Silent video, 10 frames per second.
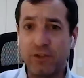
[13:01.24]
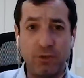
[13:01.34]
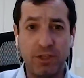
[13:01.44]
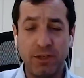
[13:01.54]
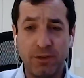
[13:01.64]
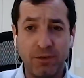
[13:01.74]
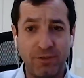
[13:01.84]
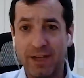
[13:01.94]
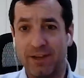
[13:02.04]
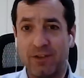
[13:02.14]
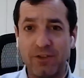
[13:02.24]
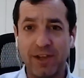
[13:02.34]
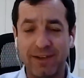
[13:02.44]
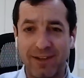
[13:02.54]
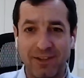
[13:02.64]
two years, you've got a new
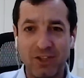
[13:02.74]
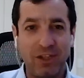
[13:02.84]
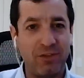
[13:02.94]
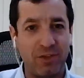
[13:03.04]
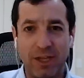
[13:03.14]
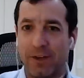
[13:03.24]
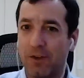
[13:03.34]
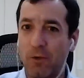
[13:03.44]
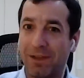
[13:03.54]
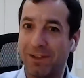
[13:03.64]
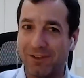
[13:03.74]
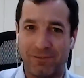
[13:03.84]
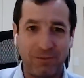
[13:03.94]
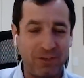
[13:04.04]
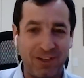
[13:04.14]
technology, so you got to go build
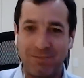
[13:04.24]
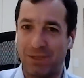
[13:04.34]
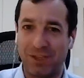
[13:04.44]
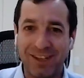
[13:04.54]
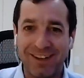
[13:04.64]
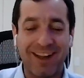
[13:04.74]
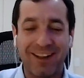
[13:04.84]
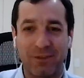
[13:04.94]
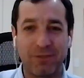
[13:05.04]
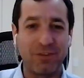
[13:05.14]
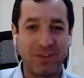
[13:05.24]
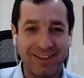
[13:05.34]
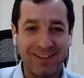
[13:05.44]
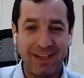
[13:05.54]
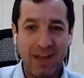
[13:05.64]
a fifteen billion dollar
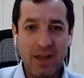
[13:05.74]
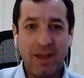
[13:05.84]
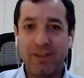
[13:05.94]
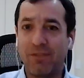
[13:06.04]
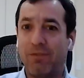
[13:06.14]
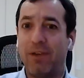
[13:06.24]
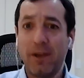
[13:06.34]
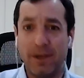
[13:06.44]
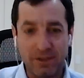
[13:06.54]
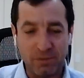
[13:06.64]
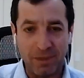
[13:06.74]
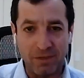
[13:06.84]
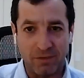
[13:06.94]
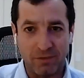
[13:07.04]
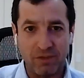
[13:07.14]
facility it's very
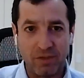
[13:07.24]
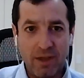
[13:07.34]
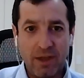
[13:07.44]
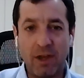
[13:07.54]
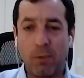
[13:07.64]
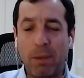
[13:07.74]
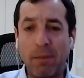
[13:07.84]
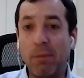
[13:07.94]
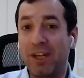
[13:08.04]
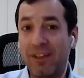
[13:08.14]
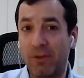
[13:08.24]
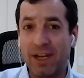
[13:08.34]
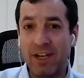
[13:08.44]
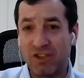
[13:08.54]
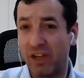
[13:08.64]
expensive. It's you know probably in the
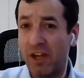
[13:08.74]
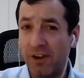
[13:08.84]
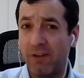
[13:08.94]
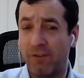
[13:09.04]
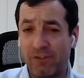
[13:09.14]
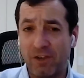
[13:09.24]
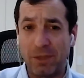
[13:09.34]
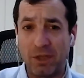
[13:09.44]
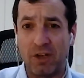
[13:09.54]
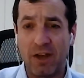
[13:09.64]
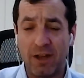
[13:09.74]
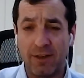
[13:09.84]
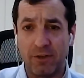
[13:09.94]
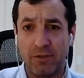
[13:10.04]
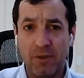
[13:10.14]
range of 150 billion
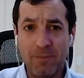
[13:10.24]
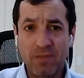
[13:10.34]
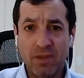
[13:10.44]
dollars